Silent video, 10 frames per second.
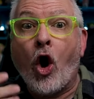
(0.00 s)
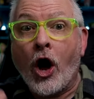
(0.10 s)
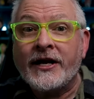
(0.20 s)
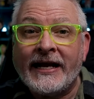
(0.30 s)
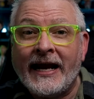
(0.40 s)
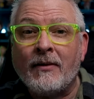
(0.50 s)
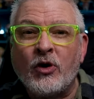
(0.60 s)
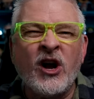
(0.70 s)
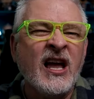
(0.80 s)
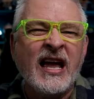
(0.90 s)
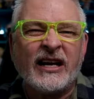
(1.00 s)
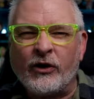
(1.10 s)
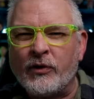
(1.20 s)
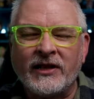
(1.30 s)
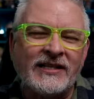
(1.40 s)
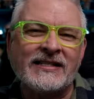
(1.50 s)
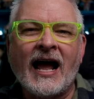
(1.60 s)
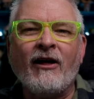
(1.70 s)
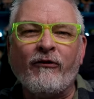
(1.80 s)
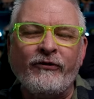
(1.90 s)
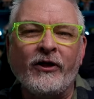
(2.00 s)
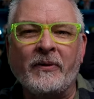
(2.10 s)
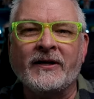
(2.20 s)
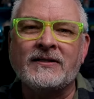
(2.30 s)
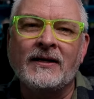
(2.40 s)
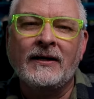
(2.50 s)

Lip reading: on-camera, guerrilla-style filmings.